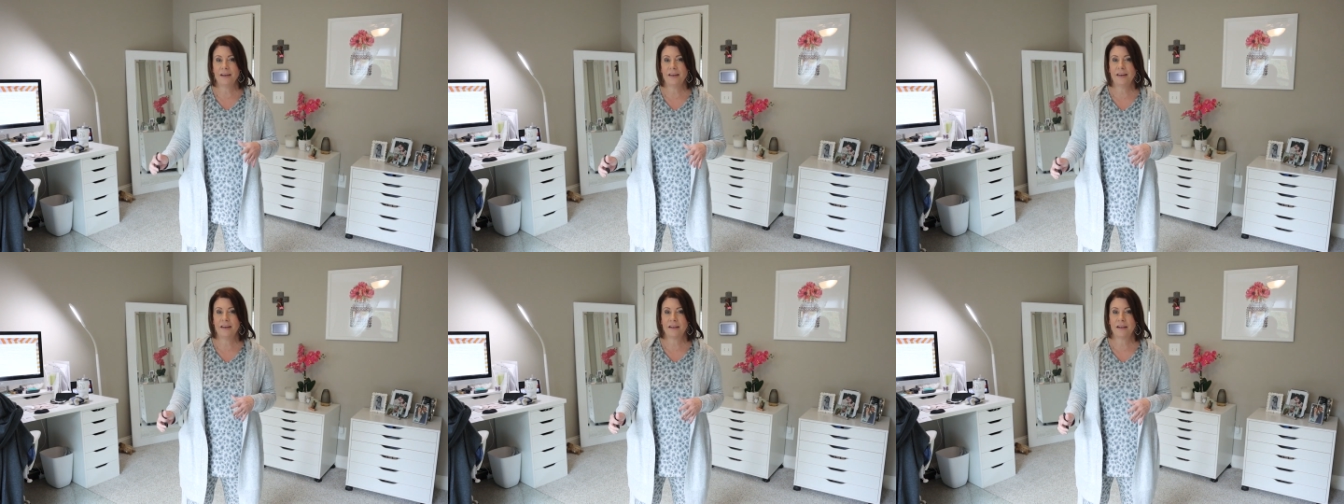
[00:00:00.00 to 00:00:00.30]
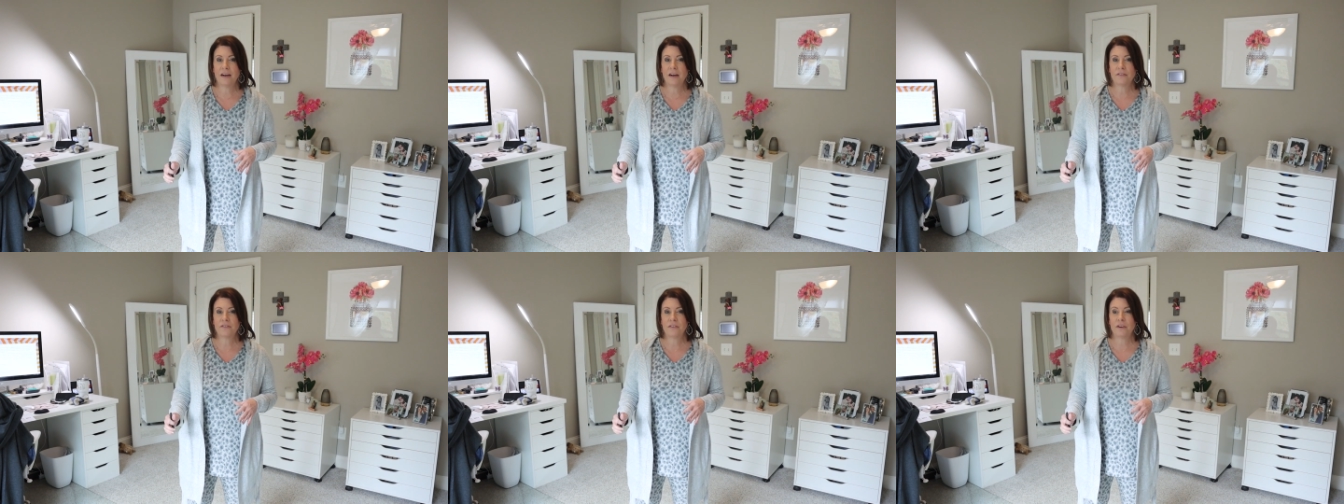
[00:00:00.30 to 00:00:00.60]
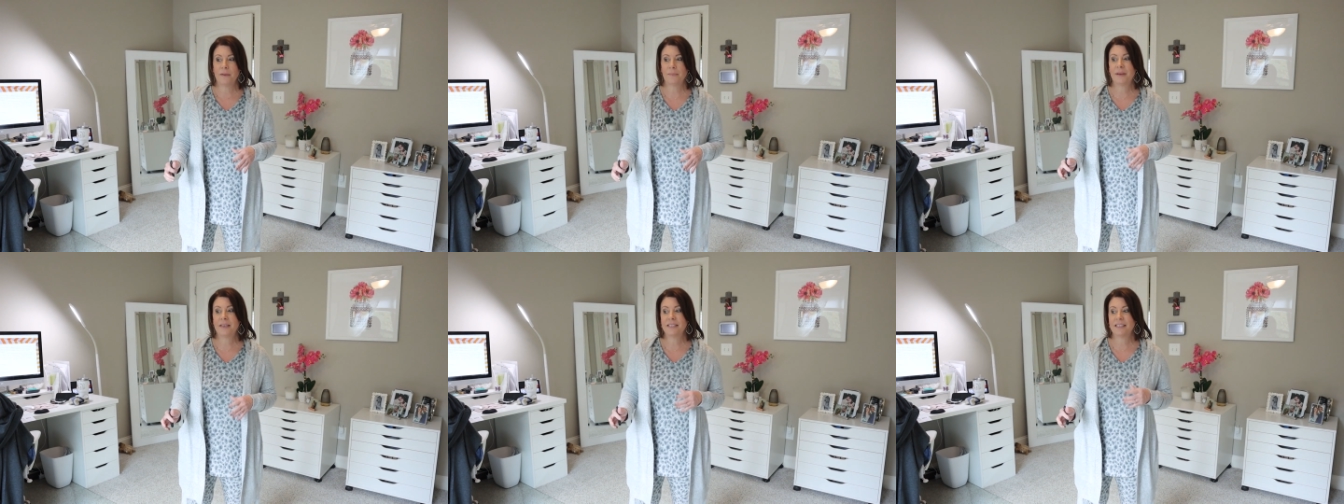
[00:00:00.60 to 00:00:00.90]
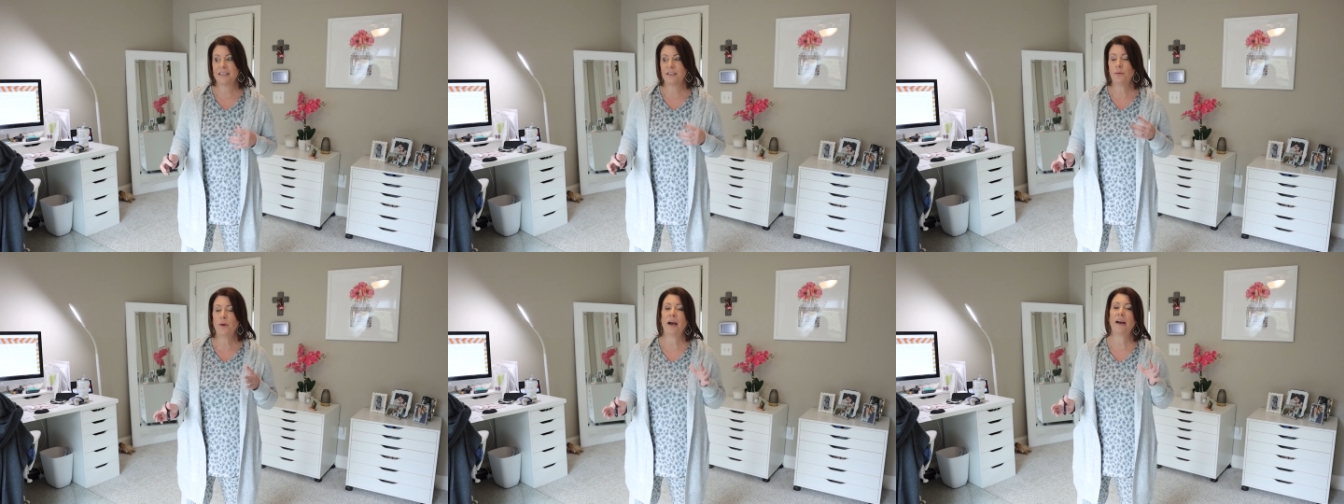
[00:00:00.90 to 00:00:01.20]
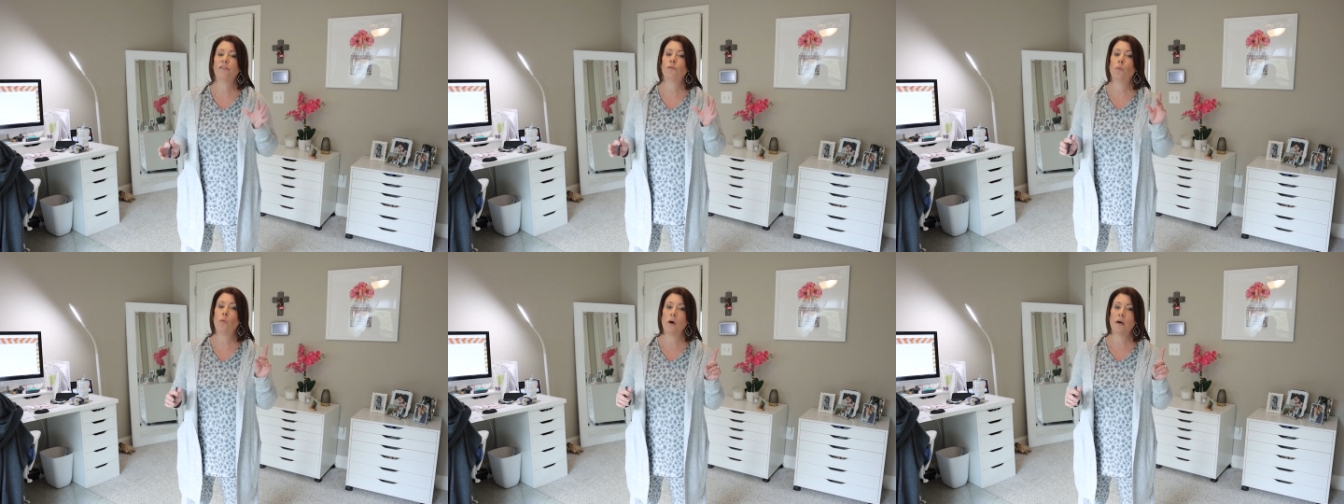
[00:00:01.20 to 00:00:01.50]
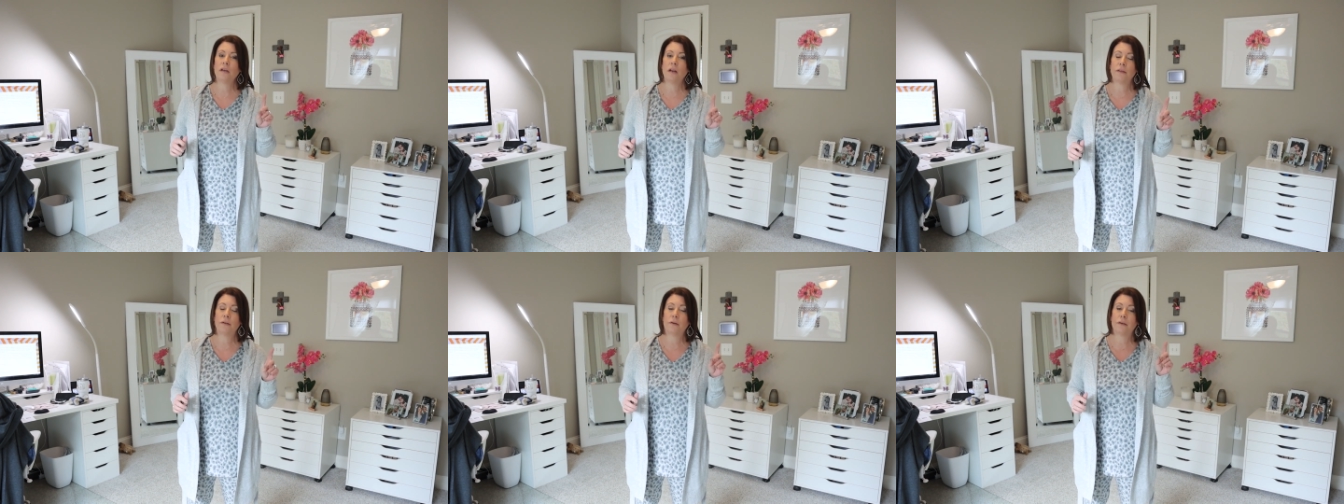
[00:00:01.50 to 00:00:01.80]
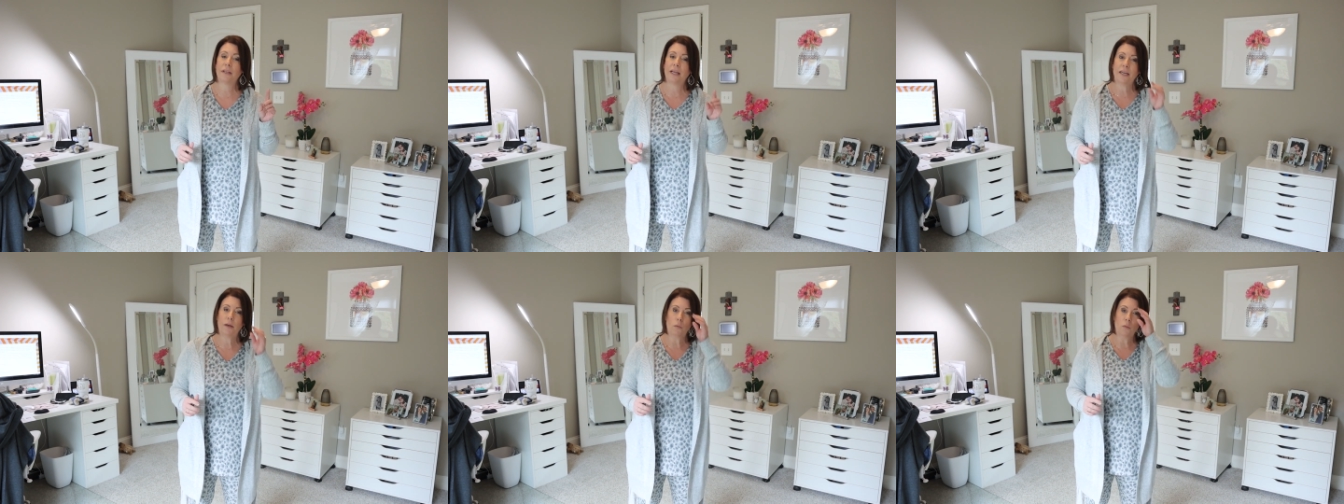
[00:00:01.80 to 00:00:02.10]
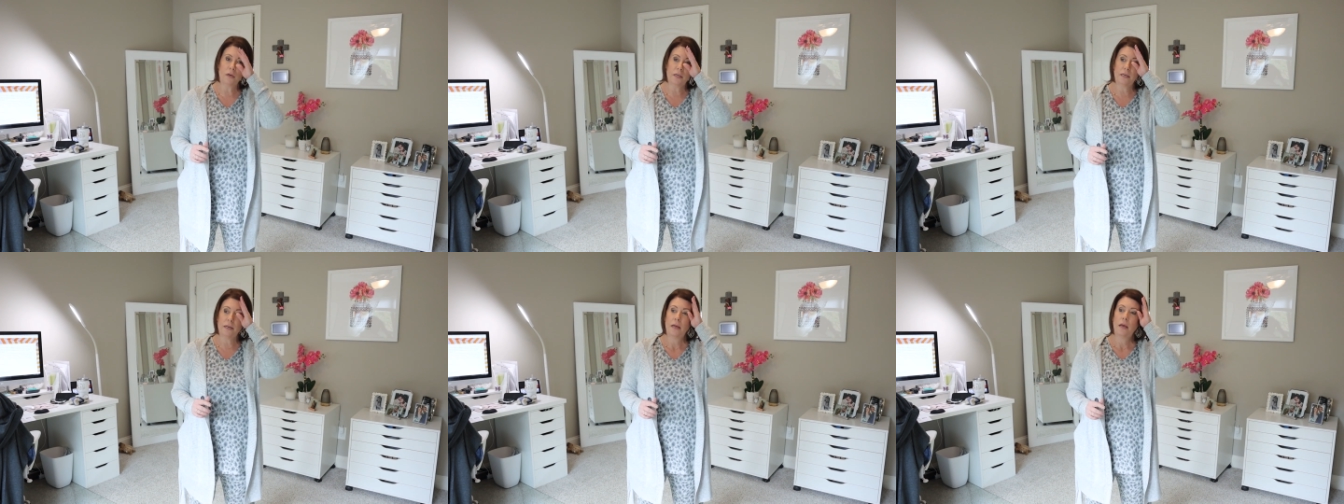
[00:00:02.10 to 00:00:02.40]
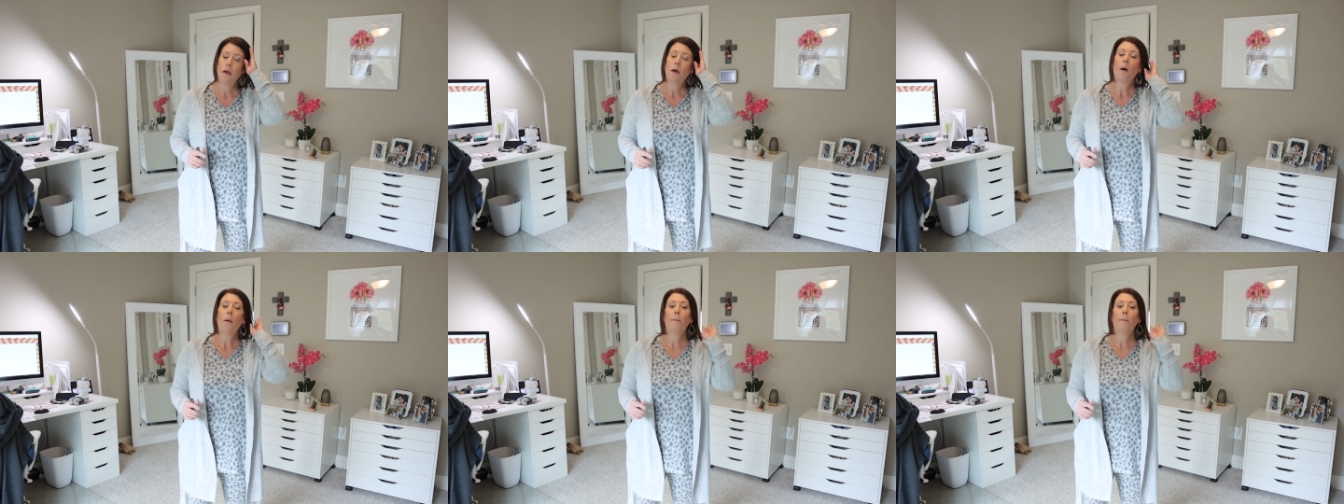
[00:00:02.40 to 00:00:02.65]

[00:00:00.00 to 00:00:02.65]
and I need to cover up because I do have one other light one